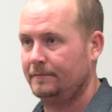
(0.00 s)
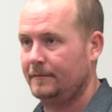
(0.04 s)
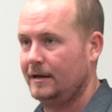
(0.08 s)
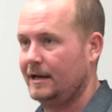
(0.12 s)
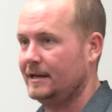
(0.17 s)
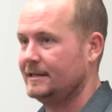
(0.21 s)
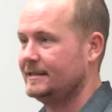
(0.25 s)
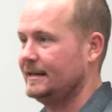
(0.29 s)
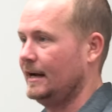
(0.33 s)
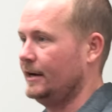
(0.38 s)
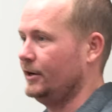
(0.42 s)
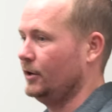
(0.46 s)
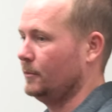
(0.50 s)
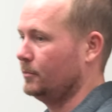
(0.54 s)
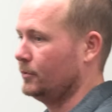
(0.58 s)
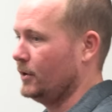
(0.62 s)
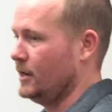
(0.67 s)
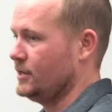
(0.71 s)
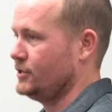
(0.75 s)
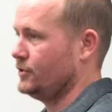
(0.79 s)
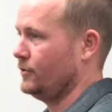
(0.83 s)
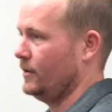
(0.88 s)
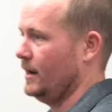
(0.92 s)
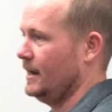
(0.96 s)
because now you're
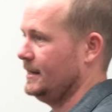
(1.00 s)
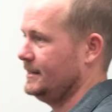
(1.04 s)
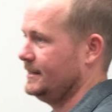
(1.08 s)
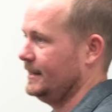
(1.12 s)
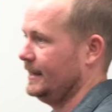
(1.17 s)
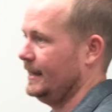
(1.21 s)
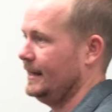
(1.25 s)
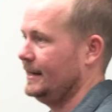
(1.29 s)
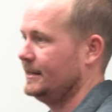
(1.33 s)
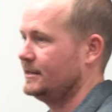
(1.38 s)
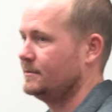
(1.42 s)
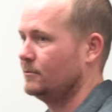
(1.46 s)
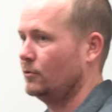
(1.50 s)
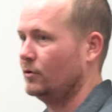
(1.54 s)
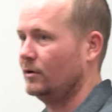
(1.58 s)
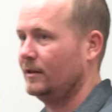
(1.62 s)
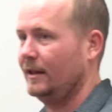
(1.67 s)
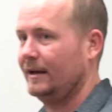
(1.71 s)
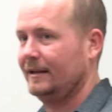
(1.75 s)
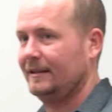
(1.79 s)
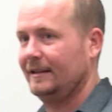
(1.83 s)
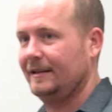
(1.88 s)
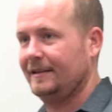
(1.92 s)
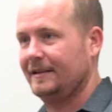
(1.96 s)
pressurizing it. It's more
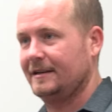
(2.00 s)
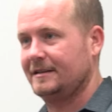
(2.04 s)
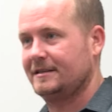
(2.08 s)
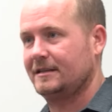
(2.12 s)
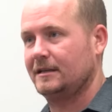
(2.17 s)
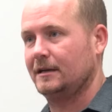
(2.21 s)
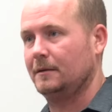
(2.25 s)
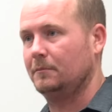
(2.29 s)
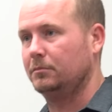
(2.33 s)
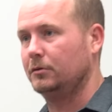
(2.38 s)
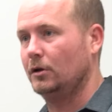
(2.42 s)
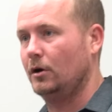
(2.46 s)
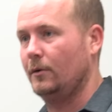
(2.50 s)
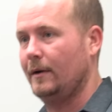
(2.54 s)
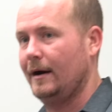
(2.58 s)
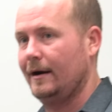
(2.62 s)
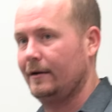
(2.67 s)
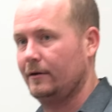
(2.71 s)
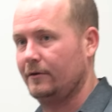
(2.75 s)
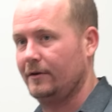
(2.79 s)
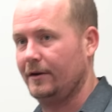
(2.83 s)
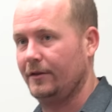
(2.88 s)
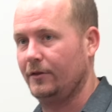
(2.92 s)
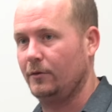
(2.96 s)
likely that it's going to blow
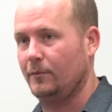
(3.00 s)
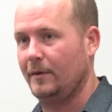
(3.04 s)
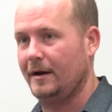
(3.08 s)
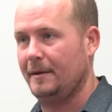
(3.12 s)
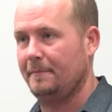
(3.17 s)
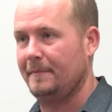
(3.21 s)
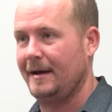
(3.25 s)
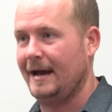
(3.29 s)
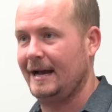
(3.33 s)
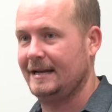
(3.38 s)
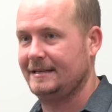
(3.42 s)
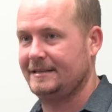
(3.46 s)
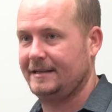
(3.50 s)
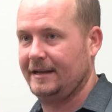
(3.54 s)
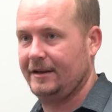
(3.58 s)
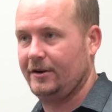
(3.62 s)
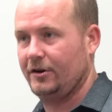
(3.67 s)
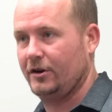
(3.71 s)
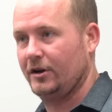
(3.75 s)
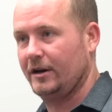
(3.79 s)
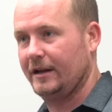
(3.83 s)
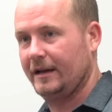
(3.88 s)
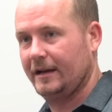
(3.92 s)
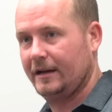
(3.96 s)
out around the wet mastic.
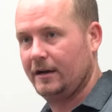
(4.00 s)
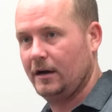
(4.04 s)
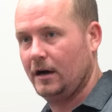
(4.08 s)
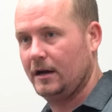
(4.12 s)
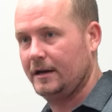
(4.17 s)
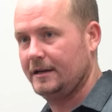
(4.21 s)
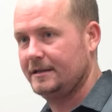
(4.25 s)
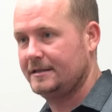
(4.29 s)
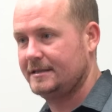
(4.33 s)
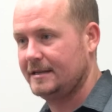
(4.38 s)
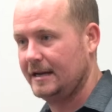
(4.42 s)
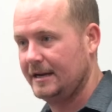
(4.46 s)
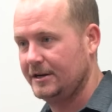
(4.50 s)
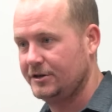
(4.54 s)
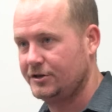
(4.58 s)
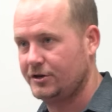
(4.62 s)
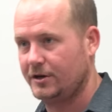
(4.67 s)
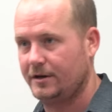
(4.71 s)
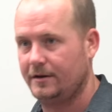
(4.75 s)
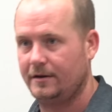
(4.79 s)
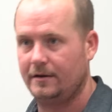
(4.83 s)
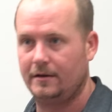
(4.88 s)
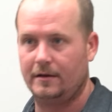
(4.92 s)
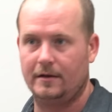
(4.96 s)
You're going to get
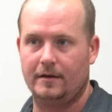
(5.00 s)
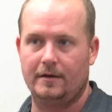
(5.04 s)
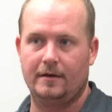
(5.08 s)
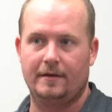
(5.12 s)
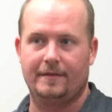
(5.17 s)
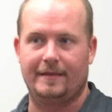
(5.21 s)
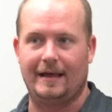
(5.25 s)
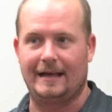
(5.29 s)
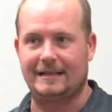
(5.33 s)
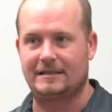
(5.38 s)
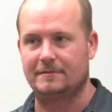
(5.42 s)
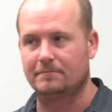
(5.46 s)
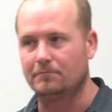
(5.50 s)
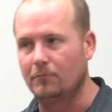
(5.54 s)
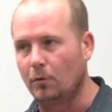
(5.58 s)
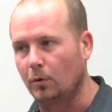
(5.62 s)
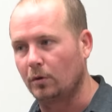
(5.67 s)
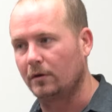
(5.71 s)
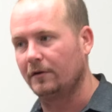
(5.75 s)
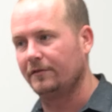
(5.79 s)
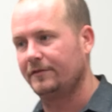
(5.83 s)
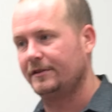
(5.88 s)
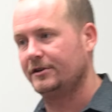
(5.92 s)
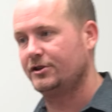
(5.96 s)
condensation. That's
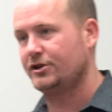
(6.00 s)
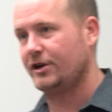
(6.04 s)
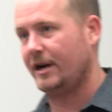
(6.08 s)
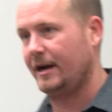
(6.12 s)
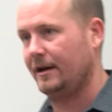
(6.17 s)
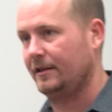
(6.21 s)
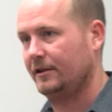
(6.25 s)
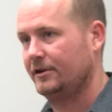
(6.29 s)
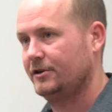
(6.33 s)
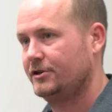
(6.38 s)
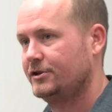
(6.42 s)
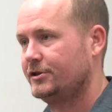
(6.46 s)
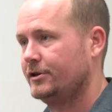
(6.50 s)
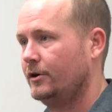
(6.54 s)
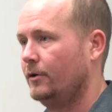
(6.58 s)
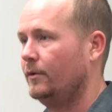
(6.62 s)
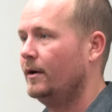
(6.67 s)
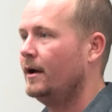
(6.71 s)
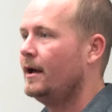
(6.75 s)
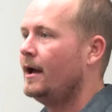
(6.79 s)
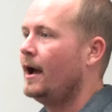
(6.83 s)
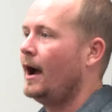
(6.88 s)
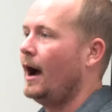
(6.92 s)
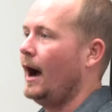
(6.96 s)
more of the challenge.
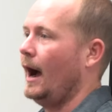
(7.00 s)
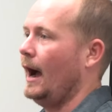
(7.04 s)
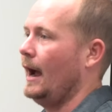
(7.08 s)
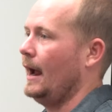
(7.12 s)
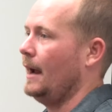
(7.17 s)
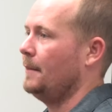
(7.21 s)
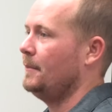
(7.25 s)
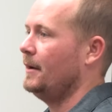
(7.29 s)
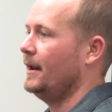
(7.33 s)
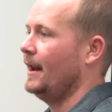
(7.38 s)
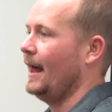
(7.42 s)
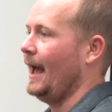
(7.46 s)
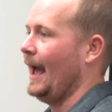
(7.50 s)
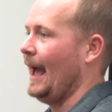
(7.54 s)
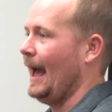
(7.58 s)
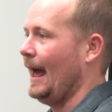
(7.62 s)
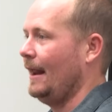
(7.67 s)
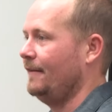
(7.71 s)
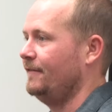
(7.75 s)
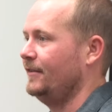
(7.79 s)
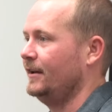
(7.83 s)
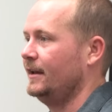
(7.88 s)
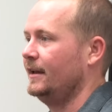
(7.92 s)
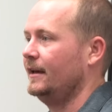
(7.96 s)
So I am an
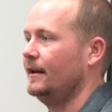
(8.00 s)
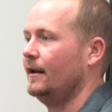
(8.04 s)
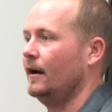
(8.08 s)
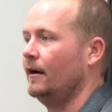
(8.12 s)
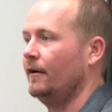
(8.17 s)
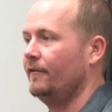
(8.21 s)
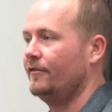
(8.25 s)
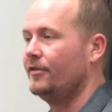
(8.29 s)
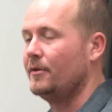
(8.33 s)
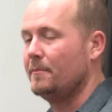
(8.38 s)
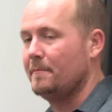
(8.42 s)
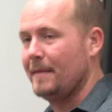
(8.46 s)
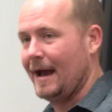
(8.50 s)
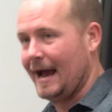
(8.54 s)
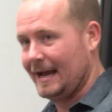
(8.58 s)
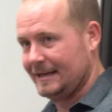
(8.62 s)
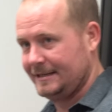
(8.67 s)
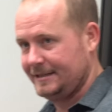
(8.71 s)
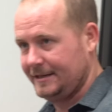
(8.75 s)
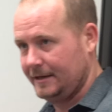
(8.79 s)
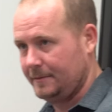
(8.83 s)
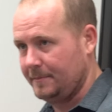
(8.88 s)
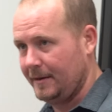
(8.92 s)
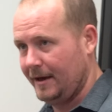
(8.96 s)
advocate of the
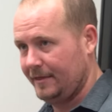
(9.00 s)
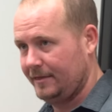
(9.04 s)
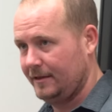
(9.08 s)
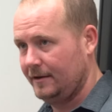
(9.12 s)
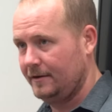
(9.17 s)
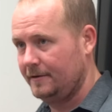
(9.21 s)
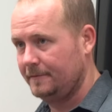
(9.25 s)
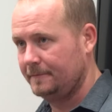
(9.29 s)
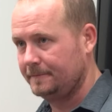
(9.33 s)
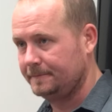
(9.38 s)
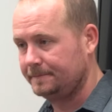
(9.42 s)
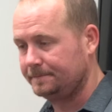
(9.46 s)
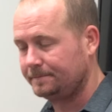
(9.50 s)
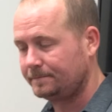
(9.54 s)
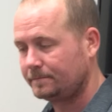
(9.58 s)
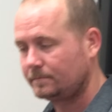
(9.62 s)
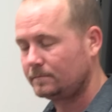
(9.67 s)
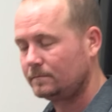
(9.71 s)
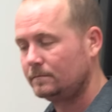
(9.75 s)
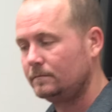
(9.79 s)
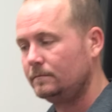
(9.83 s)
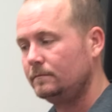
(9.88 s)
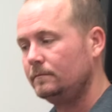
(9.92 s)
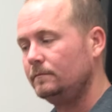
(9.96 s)
mastic method,
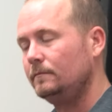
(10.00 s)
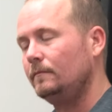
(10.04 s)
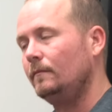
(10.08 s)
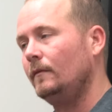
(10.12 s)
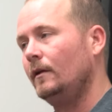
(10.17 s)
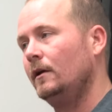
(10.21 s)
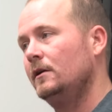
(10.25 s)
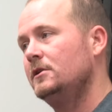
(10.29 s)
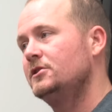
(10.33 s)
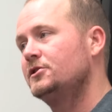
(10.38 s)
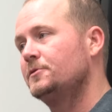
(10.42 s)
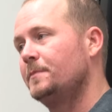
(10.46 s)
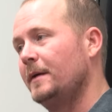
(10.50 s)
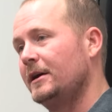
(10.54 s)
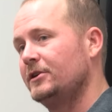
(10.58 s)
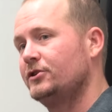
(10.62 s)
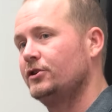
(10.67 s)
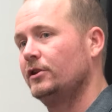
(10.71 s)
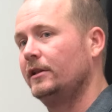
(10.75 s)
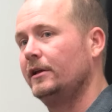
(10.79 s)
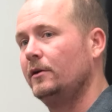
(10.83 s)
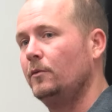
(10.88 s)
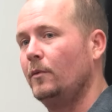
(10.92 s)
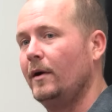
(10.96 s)

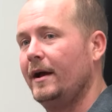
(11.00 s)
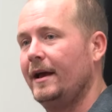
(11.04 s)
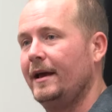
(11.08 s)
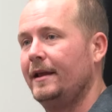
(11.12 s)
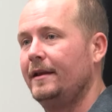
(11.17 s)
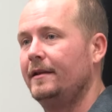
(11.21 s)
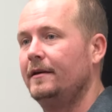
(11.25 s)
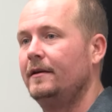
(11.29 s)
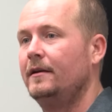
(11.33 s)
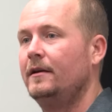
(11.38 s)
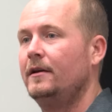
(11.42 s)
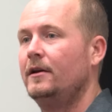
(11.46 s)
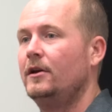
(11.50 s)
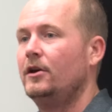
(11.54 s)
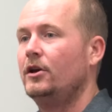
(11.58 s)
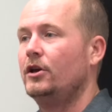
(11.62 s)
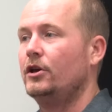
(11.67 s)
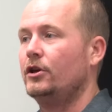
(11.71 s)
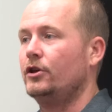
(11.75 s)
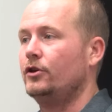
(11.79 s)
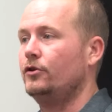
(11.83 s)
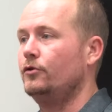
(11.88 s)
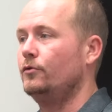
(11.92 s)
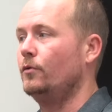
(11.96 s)
especially when
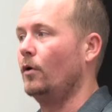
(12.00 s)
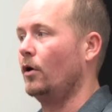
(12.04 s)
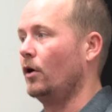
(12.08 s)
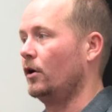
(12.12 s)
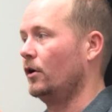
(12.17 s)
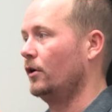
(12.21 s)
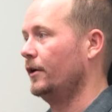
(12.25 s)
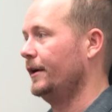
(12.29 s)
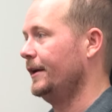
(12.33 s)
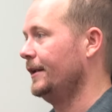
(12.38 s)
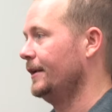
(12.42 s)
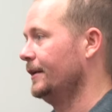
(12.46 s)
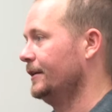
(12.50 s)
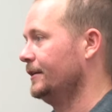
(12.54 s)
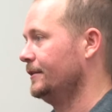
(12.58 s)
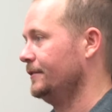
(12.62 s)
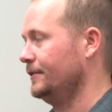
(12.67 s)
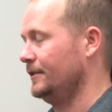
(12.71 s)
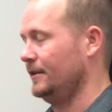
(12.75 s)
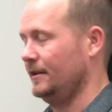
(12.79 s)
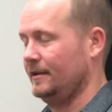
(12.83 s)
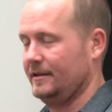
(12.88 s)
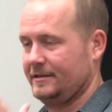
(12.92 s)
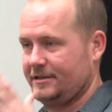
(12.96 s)
you are in
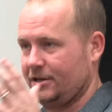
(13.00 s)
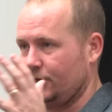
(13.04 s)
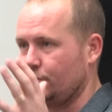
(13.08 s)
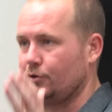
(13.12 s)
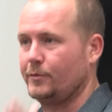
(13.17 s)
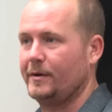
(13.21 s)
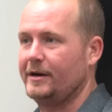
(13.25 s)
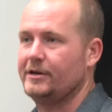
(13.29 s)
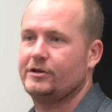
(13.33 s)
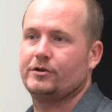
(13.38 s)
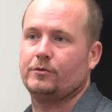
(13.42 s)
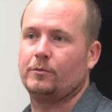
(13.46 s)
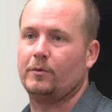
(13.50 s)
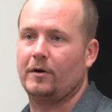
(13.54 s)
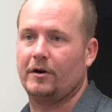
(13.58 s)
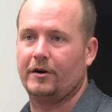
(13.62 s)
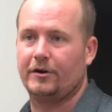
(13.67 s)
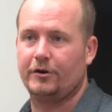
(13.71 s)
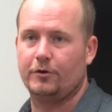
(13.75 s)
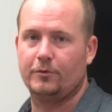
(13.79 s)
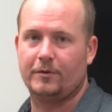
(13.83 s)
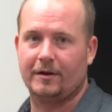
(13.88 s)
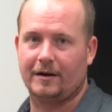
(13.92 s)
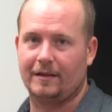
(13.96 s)
a situation where
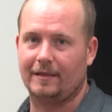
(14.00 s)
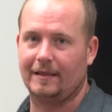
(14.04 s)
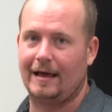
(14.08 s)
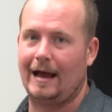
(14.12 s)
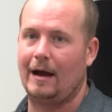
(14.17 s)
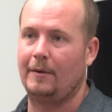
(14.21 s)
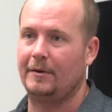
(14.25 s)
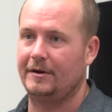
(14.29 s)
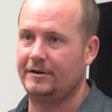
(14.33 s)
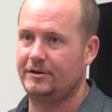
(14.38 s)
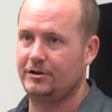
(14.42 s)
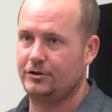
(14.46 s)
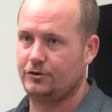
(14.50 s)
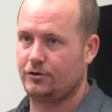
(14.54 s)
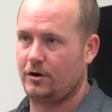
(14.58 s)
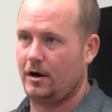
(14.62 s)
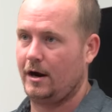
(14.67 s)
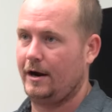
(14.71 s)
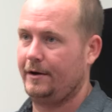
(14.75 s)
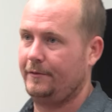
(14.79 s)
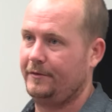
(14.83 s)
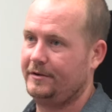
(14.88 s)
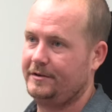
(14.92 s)
you can allow it to dry.